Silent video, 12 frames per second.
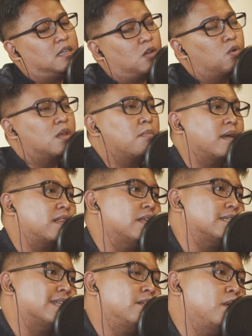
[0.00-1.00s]
the cooking method
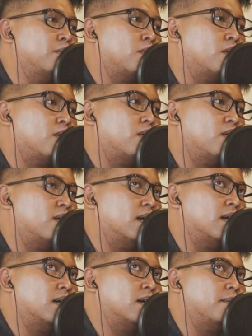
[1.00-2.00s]
is a little bit more
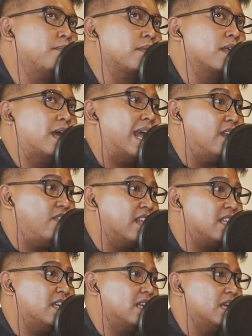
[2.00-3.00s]
uh,
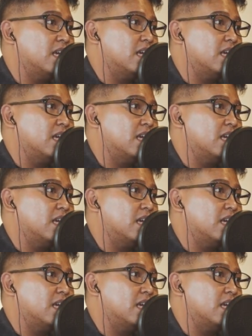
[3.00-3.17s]
elevated,